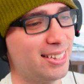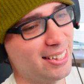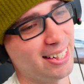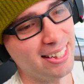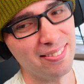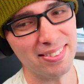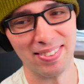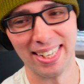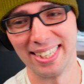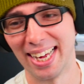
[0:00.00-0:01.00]
I love it,
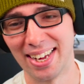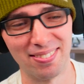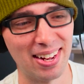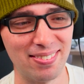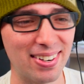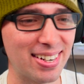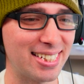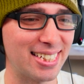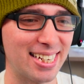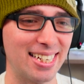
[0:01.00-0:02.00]
man. I'm I'm already
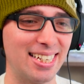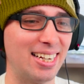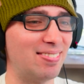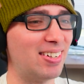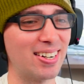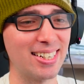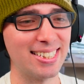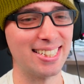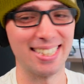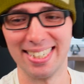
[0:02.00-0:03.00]
digging it. I'm already
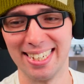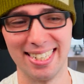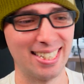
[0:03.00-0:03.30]
digging it.